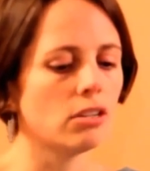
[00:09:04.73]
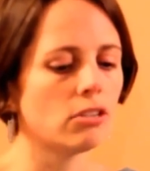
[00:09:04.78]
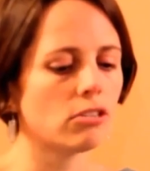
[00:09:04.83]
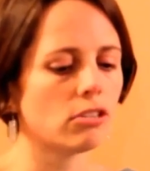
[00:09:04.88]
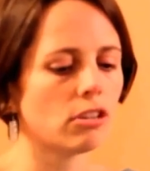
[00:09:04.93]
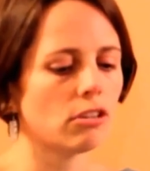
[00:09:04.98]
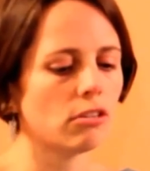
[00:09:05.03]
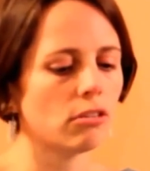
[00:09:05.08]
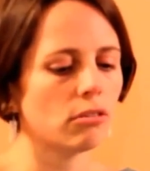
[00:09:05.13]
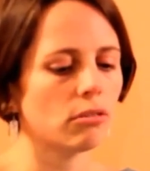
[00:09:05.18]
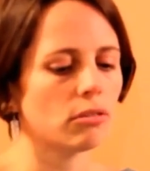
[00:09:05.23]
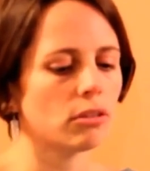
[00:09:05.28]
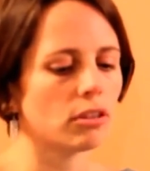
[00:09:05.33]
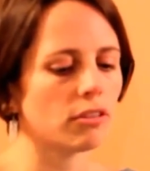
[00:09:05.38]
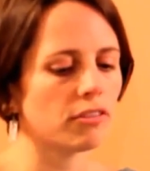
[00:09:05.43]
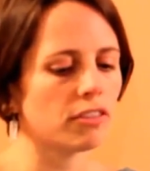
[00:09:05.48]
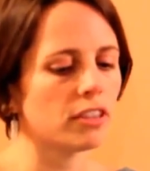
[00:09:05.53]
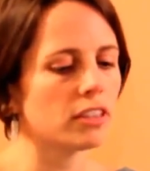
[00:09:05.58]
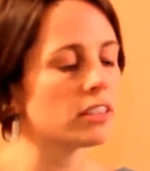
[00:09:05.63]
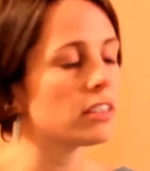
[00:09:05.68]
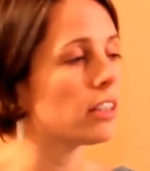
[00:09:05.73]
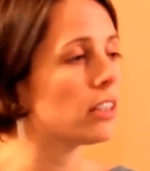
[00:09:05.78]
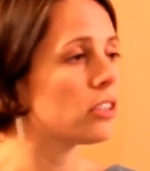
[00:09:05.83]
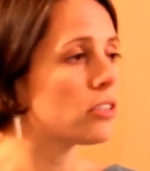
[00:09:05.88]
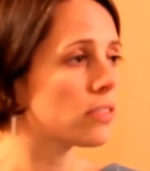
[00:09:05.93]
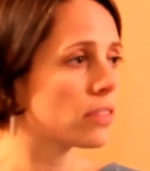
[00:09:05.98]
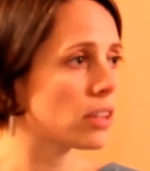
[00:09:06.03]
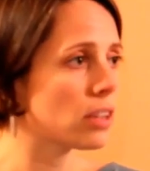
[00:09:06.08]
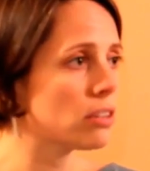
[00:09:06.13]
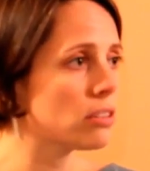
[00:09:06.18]
So the first
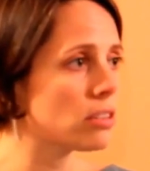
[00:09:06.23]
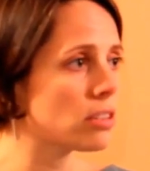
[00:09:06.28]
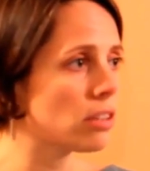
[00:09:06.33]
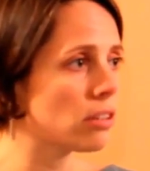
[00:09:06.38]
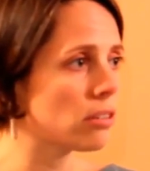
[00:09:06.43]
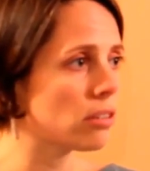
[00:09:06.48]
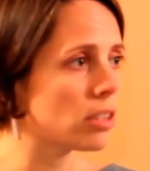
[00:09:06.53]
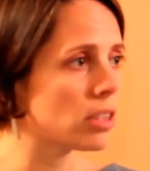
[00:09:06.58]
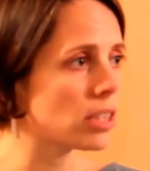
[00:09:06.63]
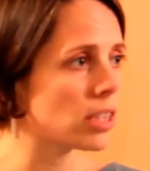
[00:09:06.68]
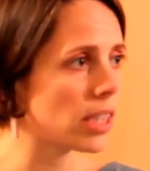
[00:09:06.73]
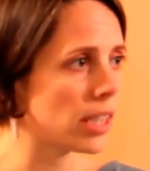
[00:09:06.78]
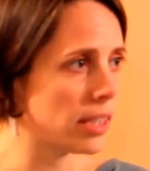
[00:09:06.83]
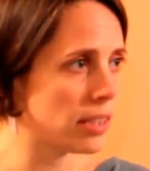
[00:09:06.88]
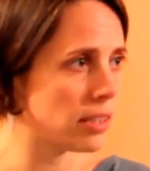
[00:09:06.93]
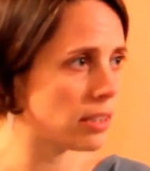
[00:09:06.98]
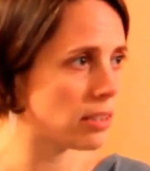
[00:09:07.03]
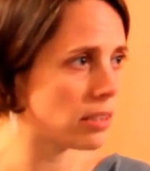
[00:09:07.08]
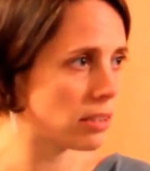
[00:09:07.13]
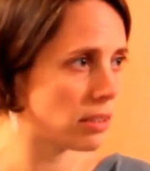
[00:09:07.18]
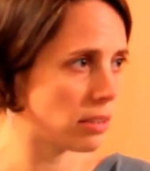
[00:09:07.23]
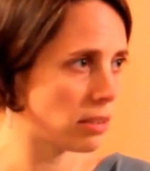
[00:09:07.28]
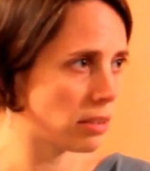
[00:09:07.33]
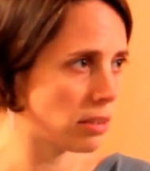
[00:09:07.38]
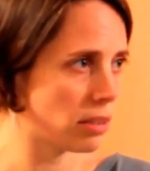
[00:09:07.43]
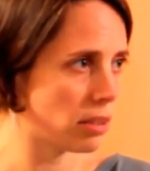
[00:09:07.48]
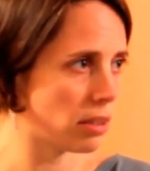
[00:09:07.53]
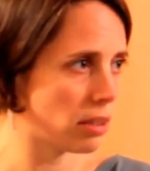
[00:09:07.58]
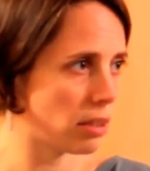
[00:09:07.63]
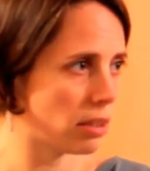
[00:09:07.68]
stage for those donors is
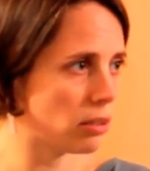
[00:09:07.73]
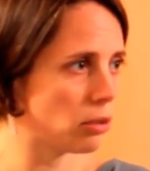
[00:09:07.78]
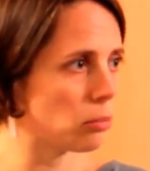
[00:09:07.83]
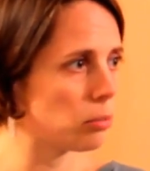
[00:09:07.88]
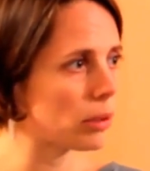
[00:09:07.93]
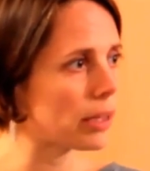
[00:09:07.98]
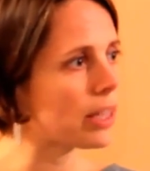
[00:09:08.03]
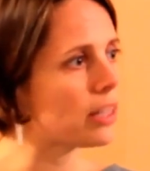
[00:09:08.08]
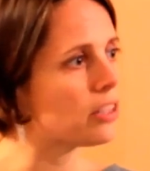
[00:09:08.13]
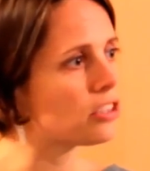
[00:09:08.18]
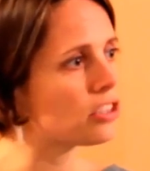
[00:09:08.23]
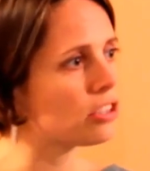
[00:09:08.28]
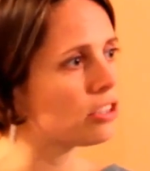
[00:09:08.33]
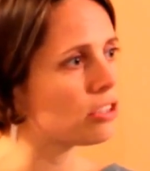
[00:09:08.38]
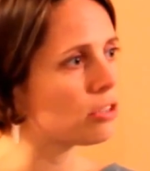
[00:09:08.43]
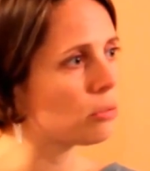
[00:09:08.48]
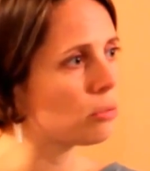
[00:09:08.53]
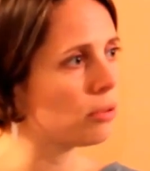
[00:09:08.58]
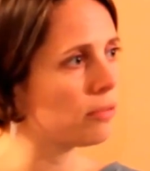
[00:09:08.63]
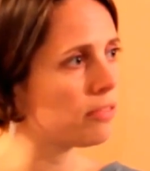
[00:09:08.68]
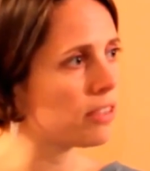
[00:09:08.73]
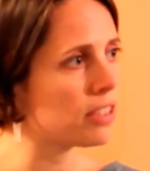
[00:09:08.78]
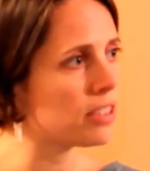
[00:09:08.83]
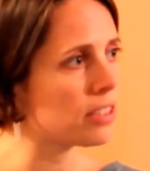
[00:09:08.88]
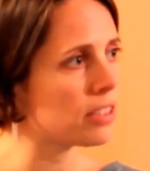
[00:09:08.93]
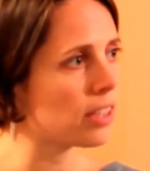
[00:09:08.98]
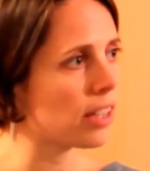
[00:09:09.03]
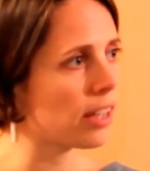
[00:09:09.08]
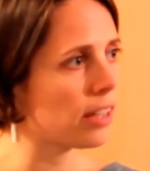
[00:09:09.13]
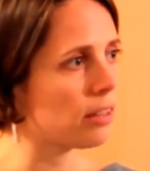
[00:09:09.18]
an obligation to
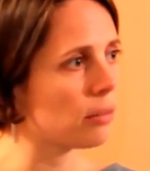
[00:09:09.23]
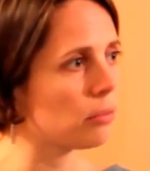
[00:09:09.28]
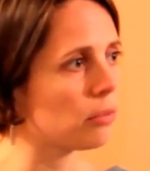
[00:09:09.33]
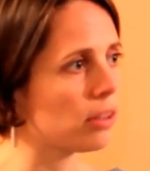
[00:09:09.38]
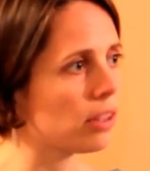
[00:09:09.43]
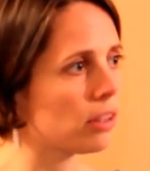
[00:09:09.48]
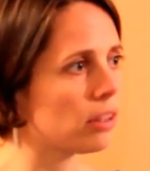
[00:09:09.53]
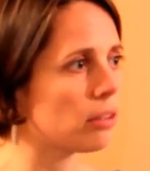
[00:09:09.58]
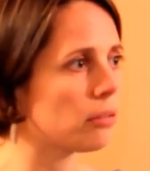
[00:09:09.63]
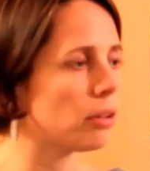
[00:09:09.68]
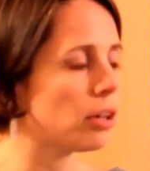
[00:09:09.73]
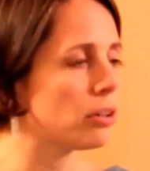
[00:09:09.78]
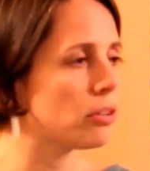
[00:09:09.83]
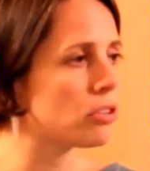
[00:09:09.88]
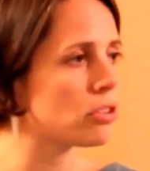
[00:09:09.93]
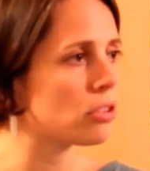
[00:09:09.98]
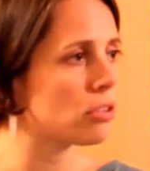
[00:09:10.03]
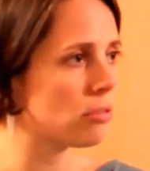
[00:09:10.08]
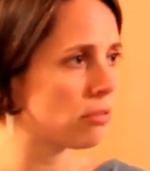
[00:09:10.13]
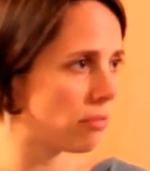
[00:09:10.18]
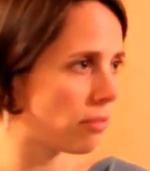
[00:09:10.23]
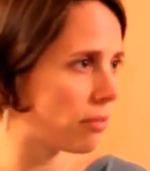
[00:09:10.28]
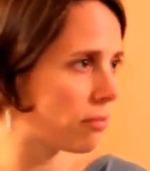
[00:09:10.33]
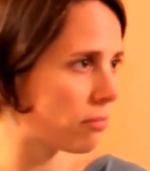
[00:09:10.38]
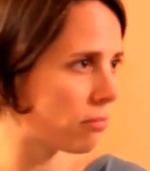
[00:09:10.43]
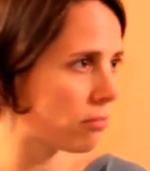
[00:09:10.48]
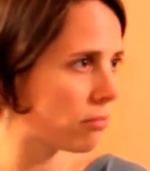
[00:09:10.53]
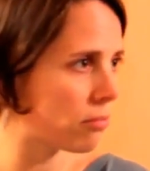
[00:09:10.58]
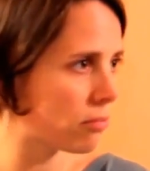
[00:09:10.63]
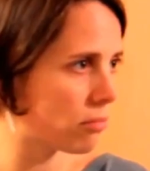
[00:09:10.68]
investigate within their own
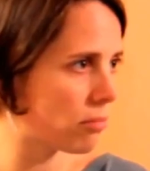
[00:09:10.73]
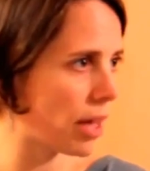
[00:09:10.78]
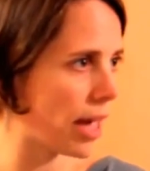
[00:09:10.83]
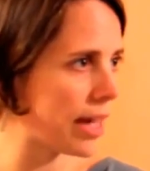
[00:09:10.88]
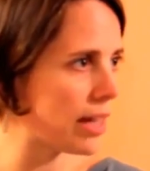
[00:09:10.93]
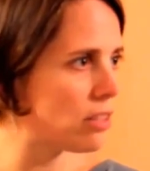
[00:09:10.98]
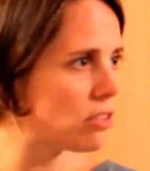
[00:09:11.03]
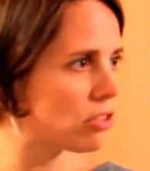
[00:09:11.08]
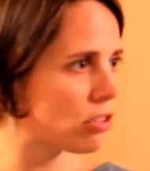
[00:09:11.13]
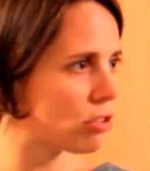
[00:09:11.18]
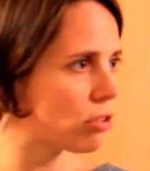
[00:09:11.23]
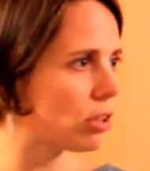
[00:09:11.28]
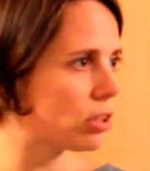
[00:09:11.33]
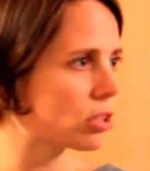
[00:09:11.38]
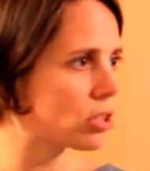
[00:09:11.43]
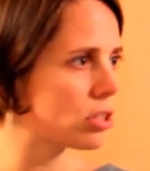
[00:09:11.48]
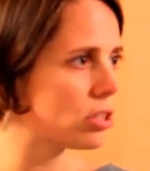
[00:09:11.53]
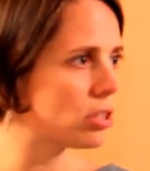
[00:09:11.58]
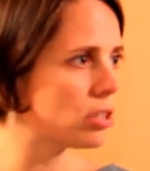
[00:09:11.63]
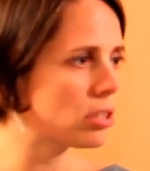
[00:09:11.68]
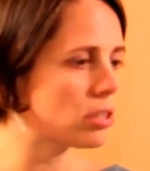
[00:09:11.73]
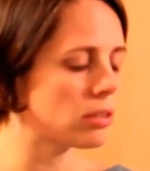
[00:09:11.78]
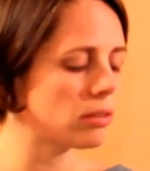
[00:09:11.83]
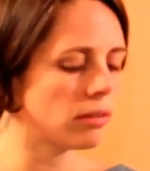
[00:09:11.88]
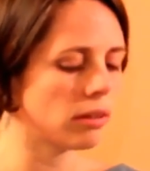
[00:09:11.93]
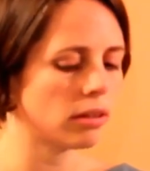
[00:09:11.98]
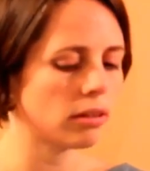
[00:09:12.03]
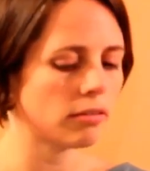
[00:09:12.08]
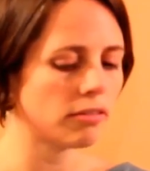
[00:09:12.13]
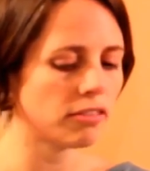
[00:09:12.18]
aid structures
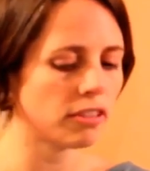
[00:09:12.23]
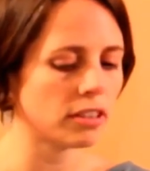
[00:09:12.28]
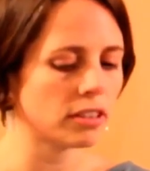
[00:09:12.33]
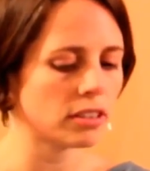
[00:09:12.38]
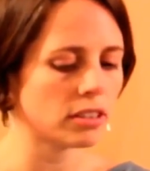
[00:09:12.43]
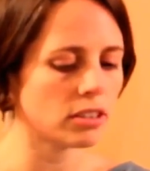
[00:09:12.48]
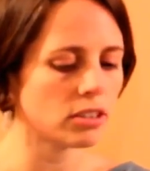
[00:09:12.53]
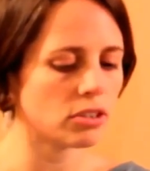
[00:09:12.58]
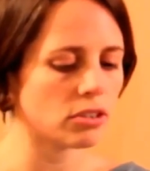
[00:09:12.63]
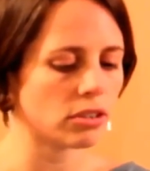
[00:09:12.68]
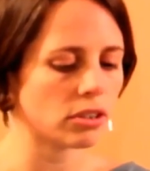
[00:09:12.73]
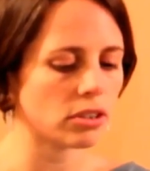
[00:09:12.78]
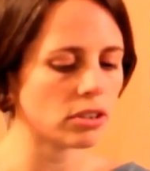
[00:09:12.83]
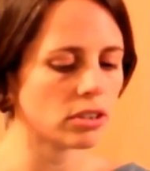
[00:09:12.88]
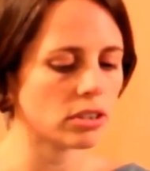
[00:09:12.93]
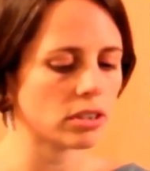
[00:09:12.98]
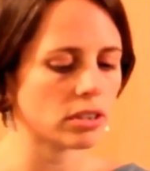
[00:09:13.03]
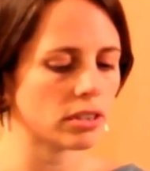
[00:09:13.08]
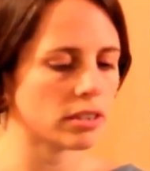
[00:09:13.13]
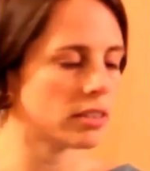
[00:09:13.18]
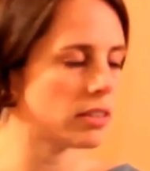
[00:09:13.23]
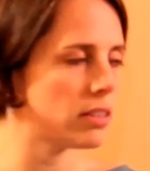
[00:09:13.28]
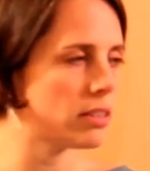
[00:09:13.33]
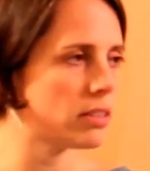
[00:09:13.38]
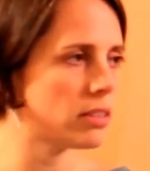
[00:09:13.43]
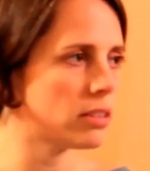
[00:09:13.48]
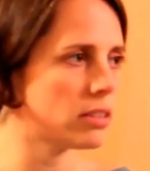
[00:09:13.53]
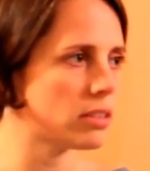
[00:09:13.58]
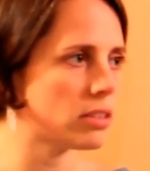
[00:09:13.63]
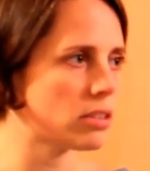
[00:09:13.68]
and funding structures and
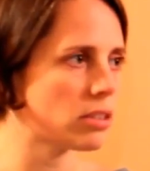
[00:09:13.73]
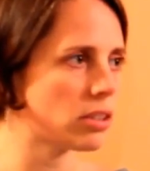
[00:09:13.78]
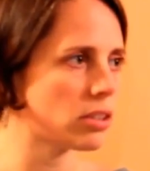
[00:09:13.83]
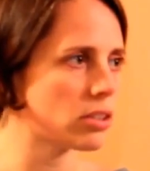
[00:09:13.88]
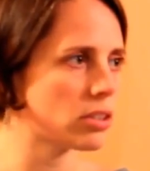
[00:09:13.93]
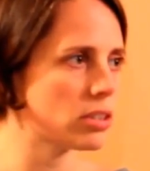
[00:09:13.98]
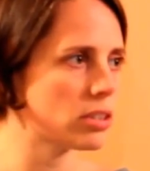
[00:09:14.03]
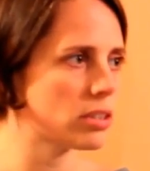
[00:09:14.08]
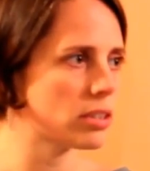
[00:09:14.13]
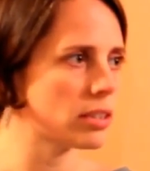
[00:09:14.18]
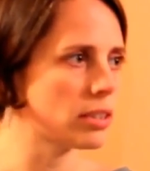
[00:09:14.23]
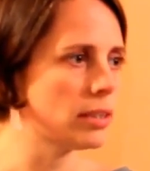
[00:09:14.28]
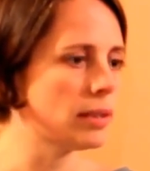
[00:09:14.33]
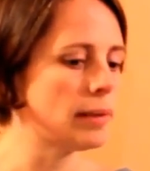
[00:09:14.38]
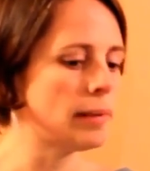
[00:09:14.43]
assistance structures.